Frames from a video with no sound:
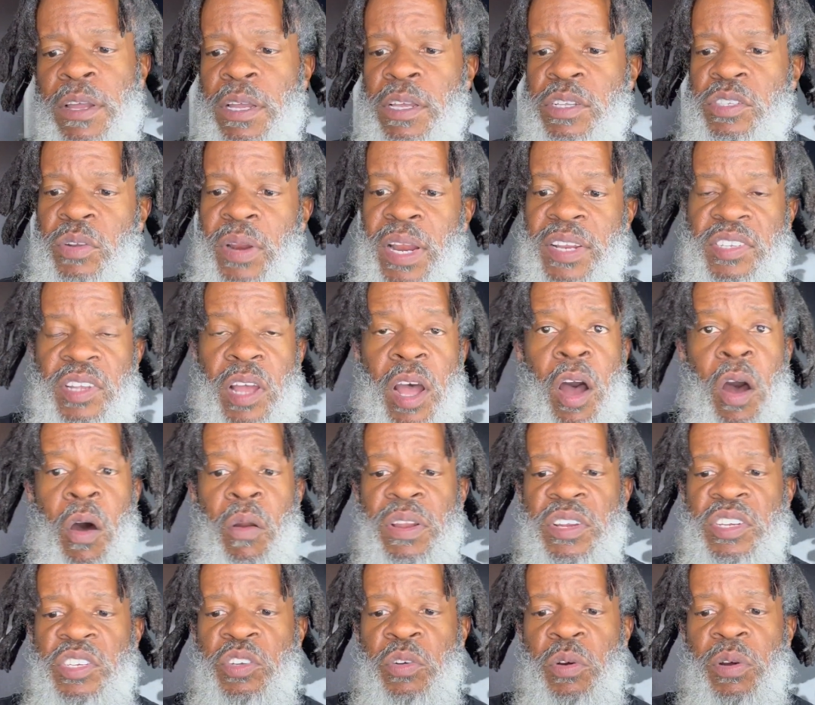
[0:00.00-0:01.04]
So that's all
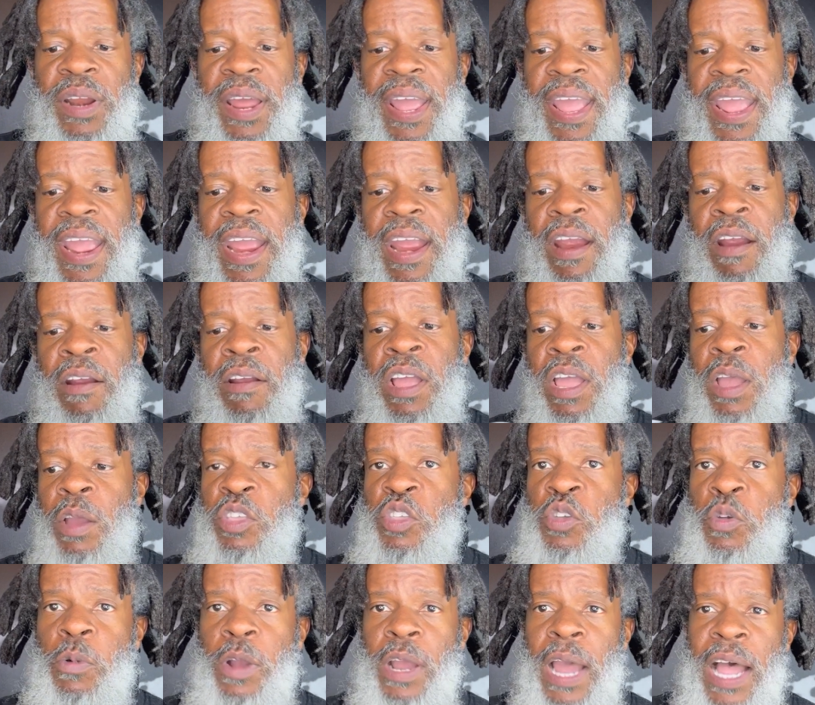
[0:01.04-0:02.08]
it's doing. Air,
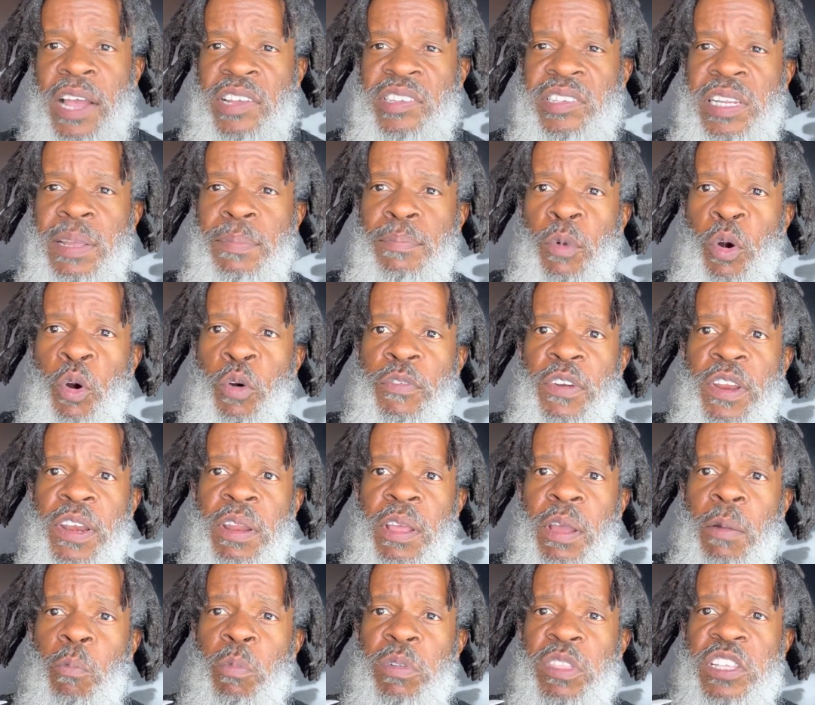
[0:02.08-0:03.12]
you constantly moving
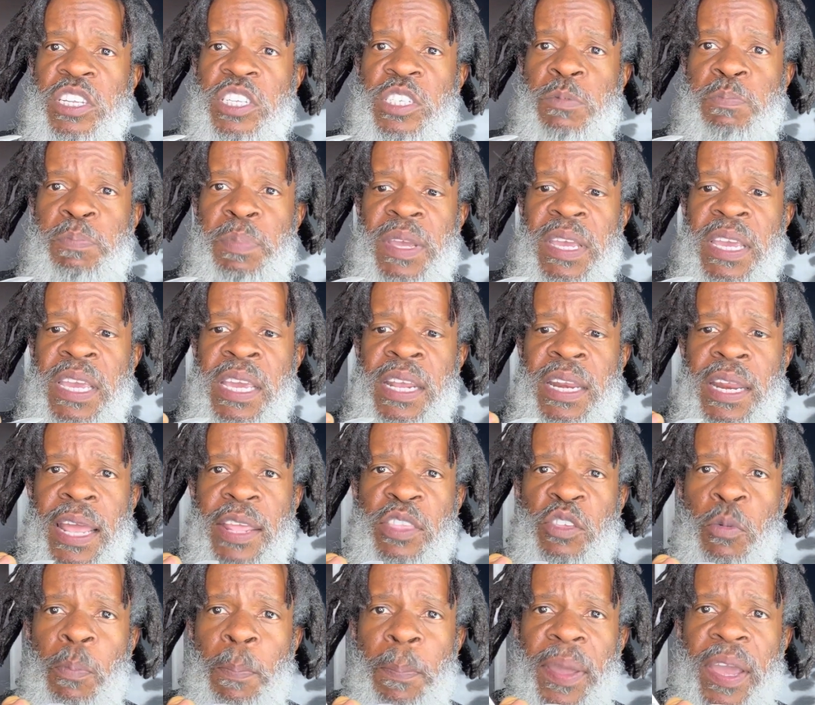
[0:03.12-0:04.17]
with the speed and
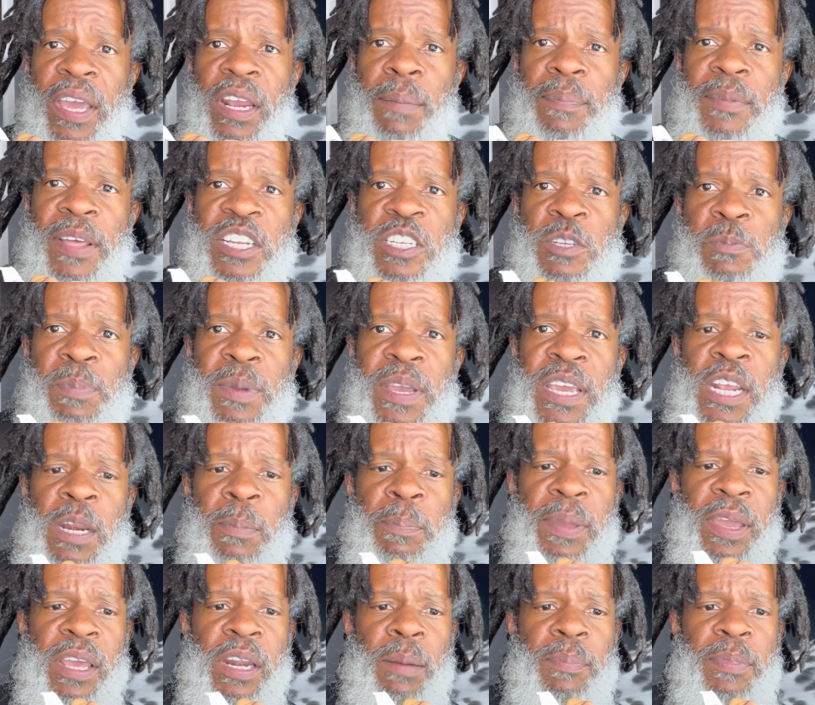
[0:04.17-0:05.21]
you picking up that speed and
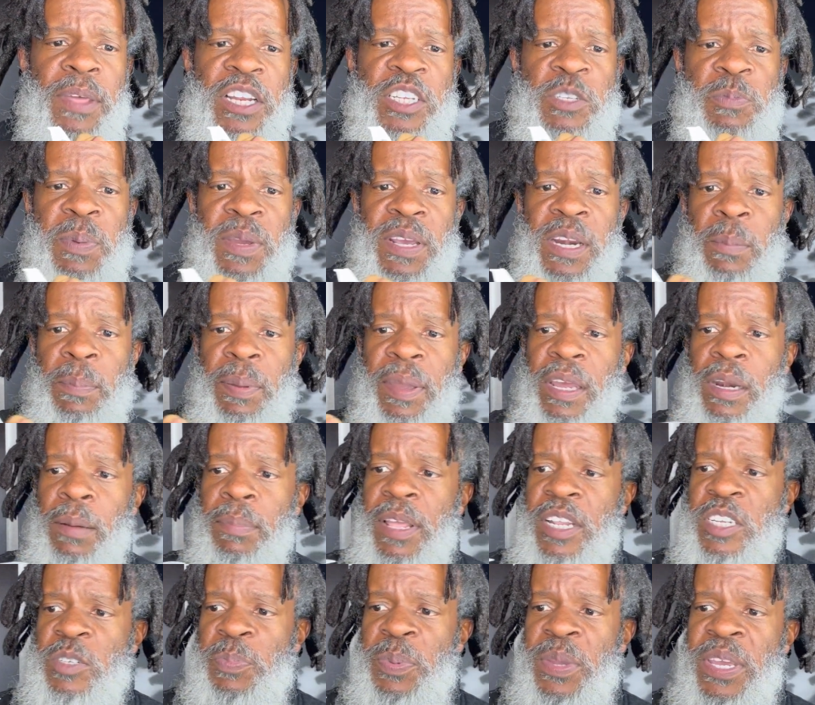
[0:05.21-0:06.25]
picking up that speed and picking up
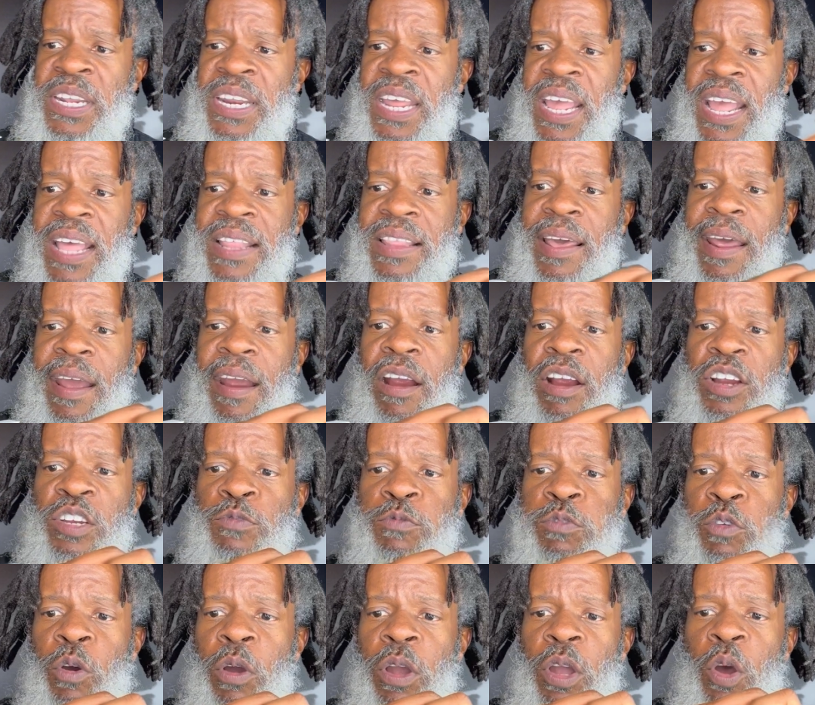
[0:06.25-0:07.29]
that speed. That air is
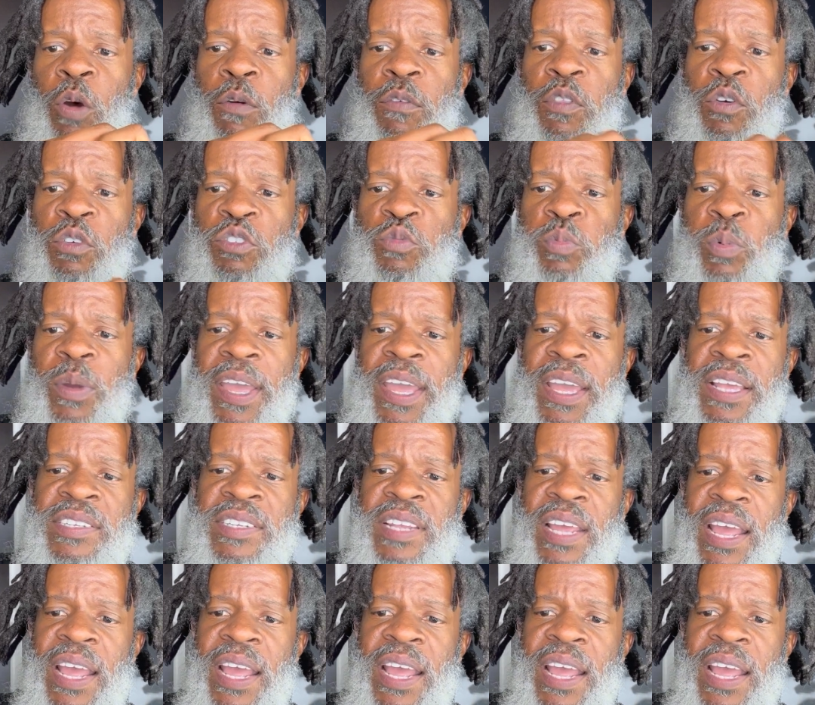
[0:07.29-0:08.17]
flowing over those wings.